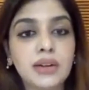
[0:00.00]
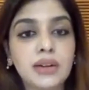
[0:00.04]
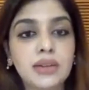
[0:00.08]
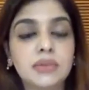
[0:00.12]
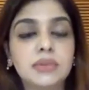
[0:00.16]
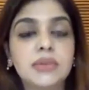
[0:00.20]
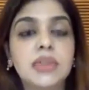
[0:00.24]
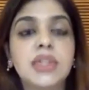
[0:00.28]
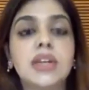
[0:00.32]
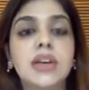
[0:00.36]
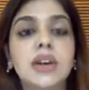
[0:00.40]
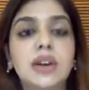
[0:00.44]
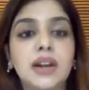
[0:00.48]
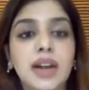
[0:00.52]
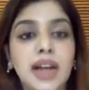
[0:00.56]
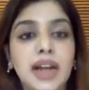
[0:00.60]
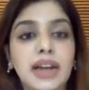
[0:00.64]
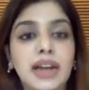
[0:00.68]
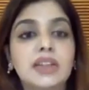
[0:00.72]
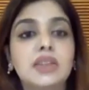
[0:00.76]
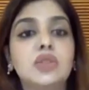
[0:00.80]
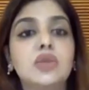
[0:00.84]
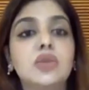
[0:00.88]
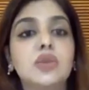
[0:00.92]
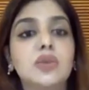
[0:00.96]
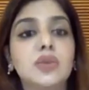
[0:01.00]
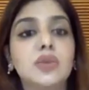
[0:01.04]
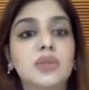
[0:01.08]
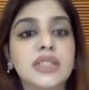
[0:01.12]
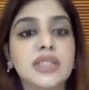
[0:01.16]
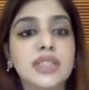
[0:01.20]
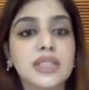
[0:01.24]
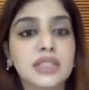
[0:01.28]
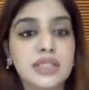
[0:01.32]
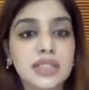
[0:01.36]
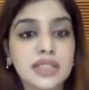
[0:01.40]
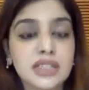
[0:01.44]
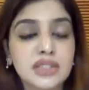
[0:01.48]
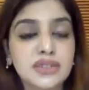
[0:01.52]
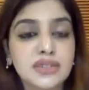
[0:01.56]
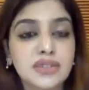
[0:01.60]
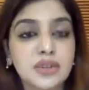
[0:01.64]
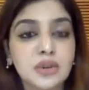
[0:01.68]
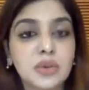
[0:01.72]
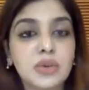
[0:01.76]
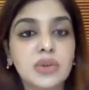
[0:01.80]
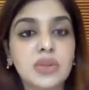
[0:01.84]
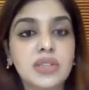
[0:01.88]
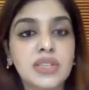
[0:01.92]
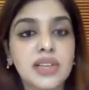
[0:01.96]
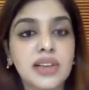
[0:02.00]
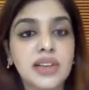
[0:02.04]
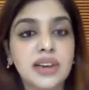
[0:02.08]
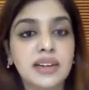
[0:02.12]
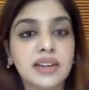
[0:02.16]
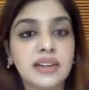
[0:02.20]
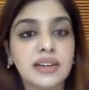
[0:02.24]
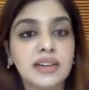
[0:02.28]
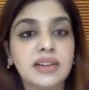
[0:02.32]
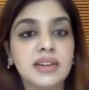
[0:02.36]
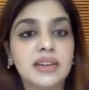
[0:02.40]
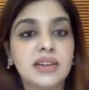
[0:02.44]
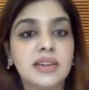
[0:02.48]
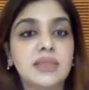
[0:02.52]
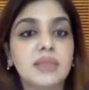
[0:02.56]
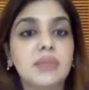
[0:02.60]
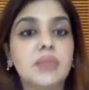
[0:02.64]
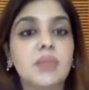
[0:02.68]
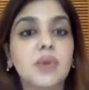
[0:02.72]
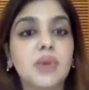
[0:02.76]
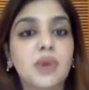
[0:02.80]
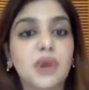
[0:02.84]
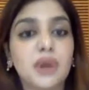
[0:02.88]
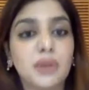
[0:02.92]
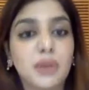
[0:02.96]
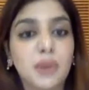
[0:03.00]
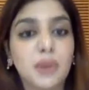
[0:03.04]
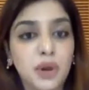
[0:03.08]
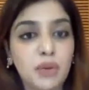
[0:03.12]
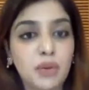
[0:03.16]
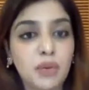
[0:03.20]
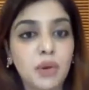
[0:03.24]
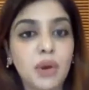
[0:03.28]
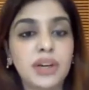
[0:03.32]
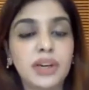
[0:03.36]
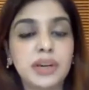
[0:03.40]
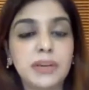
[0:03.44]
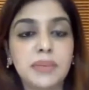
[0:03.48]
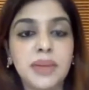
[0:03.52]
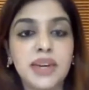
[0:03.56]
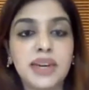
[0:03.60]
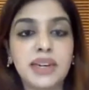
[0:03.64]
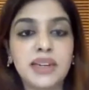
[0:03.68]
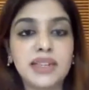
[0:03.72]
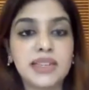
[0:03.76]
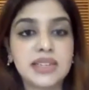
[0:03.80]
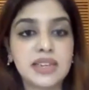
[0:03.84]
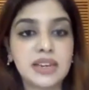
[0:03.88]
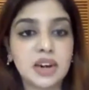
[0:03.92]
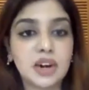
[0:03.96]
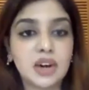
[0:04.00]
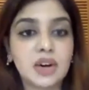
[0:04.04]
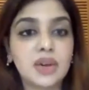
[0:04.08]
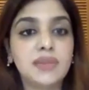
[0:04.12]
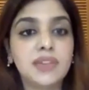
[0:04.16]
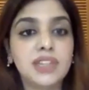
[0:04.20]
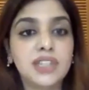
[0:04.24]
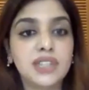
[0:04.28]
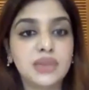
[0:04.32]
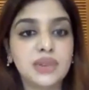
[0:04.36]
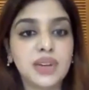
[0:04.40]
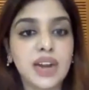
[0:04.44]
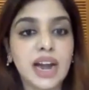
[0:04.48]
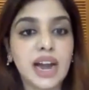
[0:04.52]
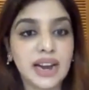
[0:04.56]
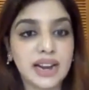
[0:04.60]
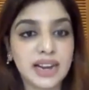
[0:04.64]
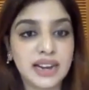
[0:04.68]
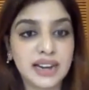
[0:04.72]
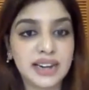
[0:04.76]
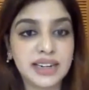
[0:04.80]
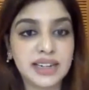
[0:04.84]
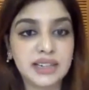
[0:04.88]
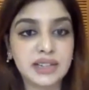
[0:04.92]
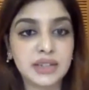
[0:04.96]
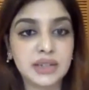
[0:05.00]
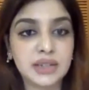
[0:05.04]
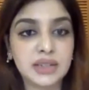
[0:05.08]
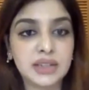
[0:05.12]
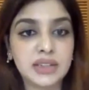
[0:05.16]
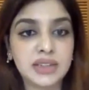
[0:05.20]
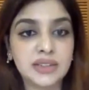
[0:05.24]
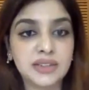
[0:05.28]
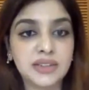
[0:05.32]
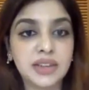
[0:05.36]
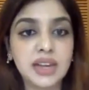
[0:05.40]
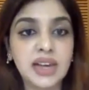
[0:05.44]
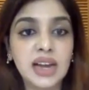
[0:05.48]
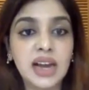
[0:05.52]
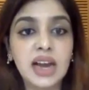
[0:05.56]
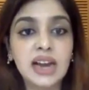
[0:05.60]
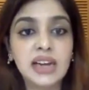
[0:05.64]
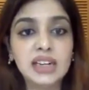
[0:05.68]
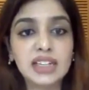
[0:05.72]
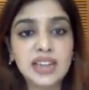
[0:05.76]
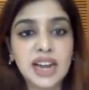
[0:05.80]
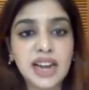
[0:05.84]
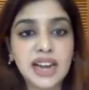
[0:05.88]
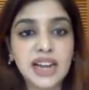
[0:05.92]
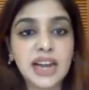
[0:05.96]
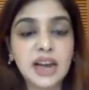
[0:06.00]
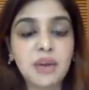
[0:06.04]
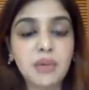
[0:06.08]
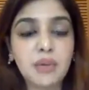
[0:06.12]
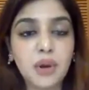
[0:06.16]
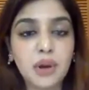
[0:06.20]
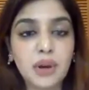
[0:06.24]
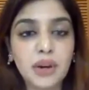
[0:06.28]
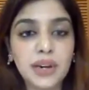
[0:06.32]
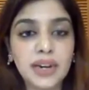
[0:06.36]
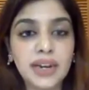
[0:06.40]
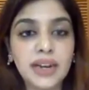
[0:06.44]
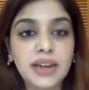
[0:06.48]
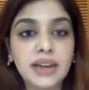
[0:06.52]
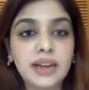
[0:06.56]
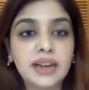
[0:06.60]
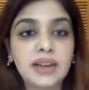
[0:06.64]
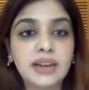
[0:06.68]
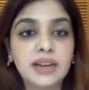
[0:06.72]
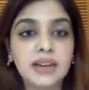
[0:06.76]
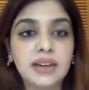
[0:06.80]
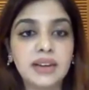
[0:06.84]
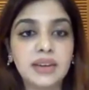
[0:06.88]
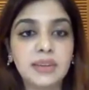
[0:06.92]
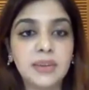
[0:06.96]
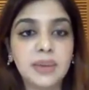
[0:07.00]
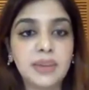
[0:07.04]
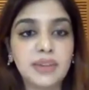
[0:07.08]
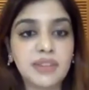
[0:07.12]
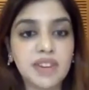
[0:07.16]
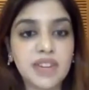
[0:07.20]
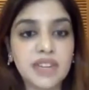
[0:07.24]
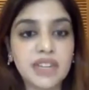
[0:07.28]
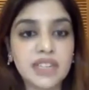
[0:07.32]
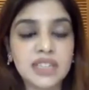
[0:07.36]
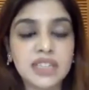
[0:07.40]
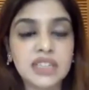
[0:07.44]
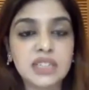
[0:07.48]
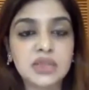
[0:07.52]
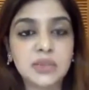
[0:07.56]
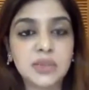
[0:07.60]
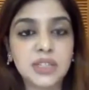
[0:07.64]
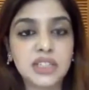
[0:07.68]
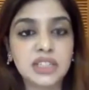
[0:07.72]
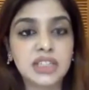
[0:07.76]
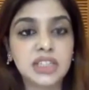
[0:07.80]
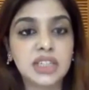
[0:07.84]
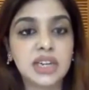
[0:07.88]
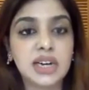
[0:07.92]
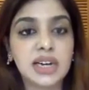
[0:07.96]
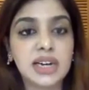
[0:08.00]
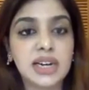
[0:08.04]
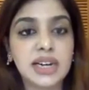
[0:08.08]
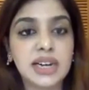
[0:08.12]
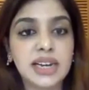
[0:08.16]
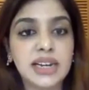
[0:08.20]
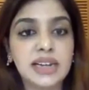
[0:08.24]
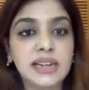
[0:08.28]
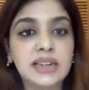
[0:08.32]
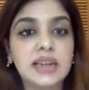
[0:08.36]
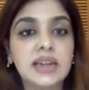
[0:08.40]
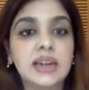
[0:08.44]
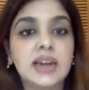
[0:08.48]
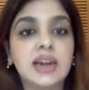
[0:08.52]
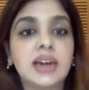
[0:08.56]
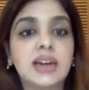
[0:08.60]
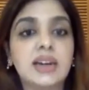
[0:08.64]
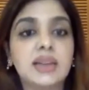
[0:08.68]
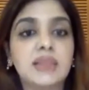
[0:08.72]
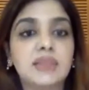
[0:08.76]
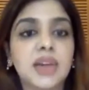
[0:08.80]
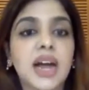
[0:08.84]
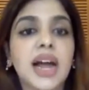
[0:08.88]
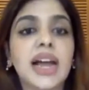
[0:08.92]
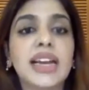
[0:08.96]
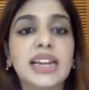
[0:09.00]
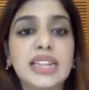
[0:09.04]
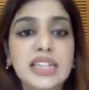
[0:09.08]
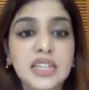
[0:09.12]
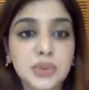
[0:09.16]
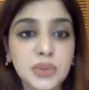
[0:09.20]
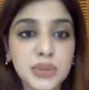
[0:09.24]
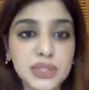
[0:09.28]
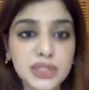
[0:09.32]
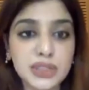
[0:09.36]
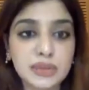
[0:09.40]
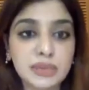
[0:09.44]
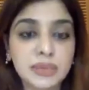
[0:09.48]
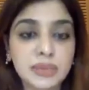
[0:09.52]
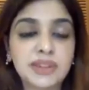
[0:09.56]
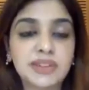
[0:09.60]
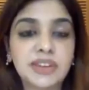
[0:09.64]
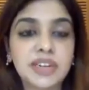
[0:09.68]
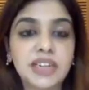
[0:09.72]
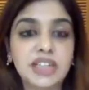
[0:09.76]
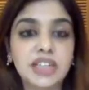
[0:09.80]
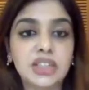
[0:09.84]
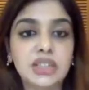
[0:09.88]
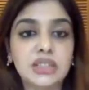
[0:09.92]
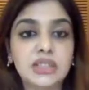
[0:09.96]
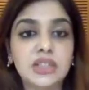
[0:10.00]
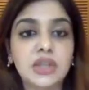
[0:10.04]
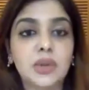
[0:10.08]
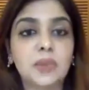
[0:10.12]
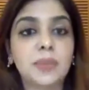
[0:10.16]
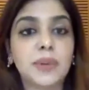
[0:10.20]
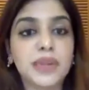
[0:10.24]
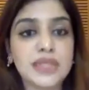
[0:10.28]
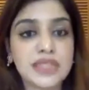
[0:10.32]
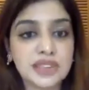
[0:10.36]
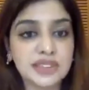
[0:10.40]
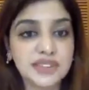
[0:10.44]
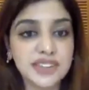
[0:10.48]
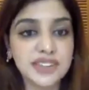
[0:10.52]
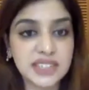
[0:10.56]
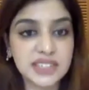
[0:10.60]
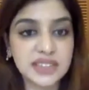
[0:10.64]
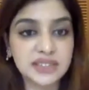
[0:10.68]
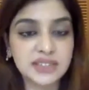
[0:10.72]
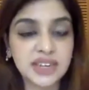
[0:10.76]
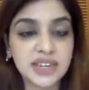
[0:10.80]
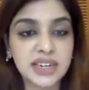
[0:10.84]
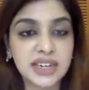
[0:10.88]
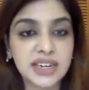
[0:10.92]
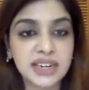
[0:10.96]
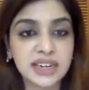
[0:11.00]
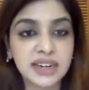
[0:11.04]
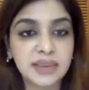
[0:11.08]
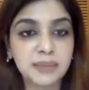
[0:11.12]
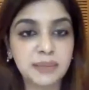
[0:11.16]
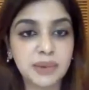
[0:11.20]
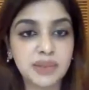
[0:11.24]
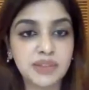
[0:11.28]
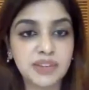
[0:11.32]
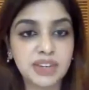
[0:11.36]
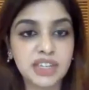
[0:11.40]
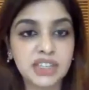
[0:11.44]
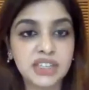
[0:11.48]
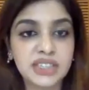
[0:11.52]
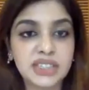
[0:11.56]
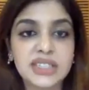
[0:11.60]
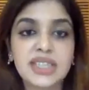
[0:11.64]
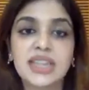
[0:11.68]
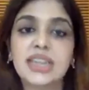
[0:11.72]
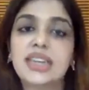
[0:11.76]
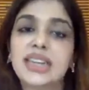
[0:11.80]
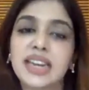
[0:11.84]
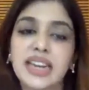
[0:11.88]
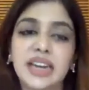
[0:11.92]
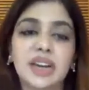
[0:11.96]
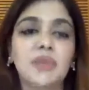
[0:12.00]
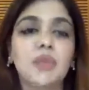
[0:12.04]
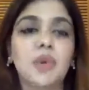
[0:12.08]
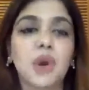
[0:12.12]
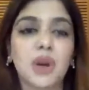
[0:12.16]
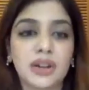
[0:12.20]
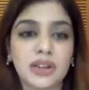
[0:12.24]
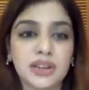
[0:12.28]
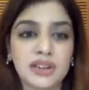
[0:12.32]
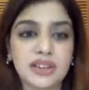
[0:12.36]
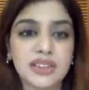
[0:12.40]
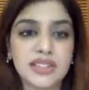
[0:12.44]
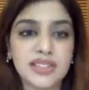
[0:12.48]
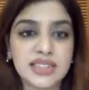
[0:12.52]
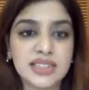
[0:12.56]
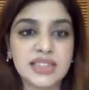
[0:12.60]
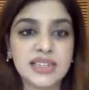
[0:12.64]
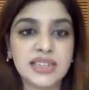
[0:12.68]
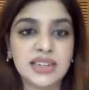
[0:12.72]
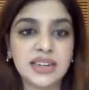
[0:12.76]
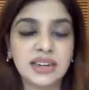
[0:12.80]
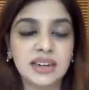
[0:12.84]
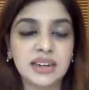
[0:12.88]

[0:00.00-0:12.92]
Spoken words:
in your diet through citrus fruits and more amount of watermelons and all, which will hydrate yourself. Try avoiding beverages which contain highly sweetened beverages or preservative containing beverages and take water instead.